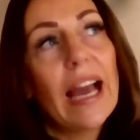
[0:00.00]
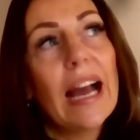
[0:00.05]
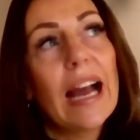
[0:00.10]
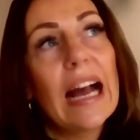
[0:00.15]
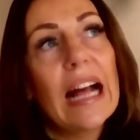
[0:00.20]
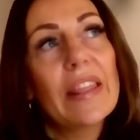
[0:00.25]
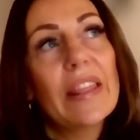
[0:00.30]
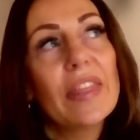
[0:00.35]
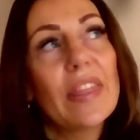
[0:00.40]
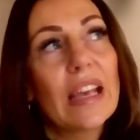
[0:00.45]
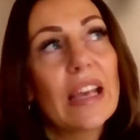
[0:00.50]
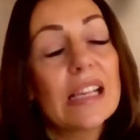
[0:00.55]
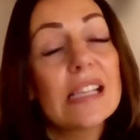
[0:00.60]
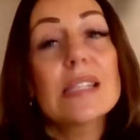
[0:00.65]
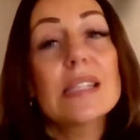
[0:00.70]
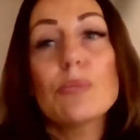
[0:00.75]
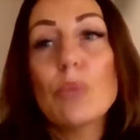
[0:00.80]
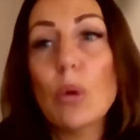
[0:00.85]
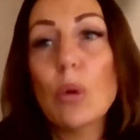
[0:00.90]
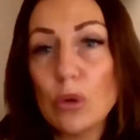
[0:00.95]
at
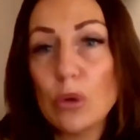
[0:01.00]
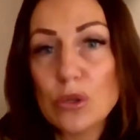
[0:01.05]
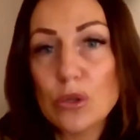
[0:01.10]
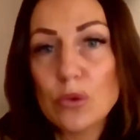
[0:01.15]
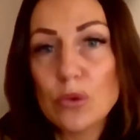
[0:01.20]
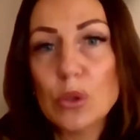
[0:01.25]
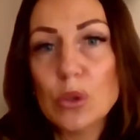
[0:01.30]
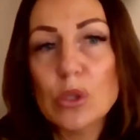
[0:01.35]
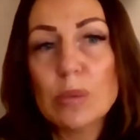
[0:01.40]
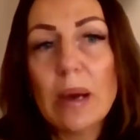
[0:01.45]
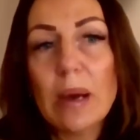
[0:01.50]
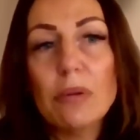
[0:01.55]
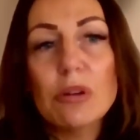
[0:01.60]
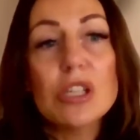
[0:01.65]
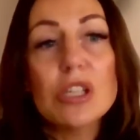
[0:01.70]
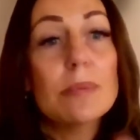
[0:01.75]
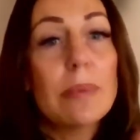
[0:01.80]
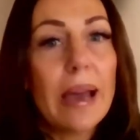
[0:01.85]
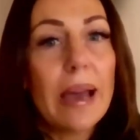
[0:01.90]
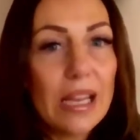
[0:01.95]
things what we've talked about,
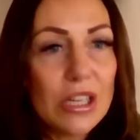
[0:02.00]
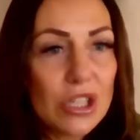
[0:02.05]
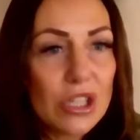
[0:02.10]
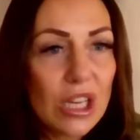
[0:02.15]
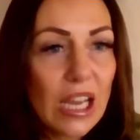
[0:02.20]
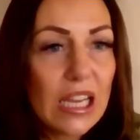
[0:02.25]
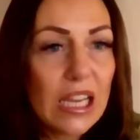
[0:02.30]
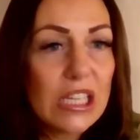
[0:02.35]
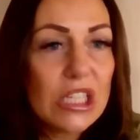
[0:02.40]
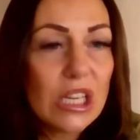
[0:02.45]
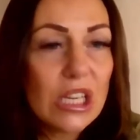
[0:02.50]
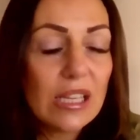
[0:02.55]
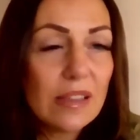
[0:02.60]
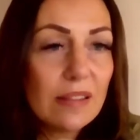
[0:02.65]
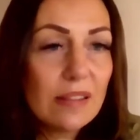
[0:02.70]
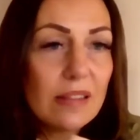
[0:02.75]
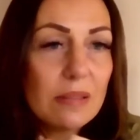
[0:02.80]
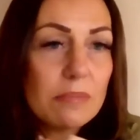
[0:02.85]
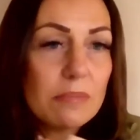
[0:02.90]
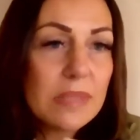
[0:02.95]
which is about
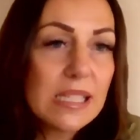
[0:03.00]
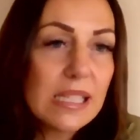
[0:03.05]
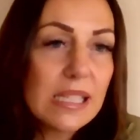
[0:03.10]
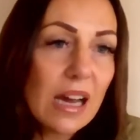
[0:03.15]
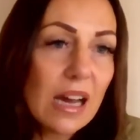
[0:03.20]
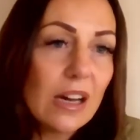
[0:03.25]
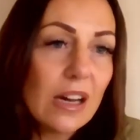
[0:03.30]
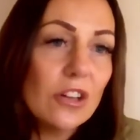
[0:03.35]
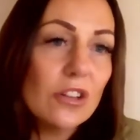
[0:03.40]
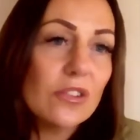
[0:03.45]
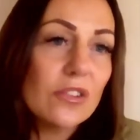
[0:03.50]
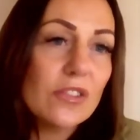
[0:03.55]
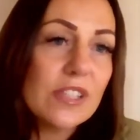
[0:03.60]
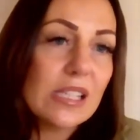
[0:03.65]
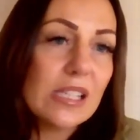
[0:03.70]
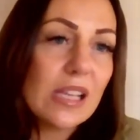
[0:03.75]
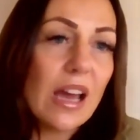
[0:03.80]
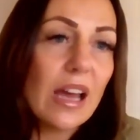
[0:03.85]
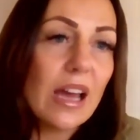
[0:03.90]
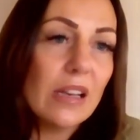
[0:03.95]
educating
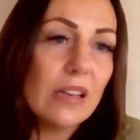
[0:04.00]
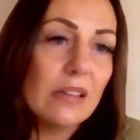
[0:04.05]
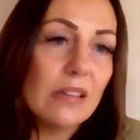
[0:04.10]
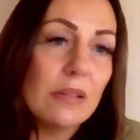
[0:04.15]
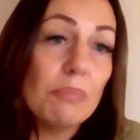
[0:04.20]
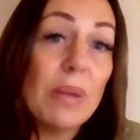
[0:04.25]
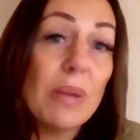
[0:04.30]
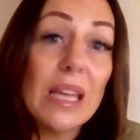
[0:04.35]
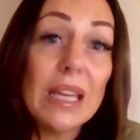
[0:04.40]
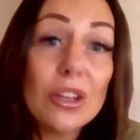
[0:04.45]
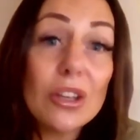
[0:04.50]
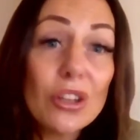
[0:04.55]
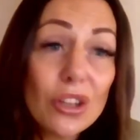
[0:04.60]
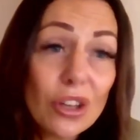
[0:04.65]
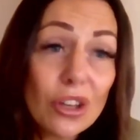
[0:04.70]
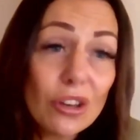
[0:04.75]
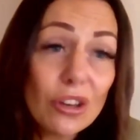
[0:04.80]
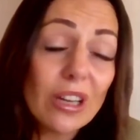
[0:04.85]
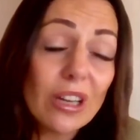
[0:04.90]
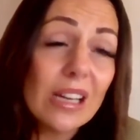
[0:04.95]
themselves and being
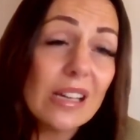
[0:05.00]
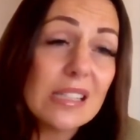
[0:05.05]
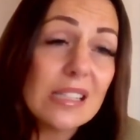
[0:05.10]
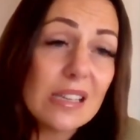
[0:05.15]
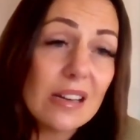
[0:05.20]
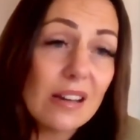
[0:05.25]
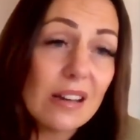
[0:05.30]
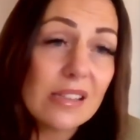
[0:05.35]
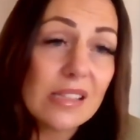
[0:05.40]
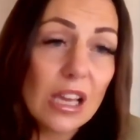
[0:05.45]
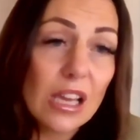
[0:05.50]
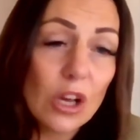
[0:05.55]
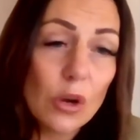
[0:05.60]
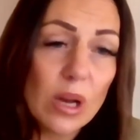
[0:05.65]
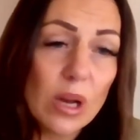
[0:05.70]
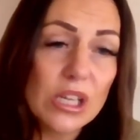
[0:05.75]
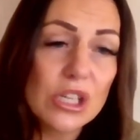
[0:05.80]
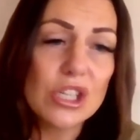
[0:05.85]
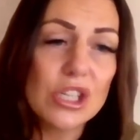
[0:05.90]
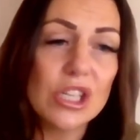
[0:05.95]
curious and asking
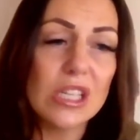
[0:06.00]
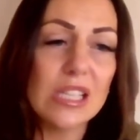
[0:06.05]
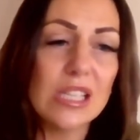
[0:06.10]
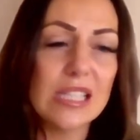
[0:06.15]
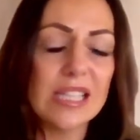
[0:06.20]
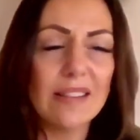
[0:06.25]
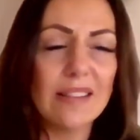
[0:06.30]
questions.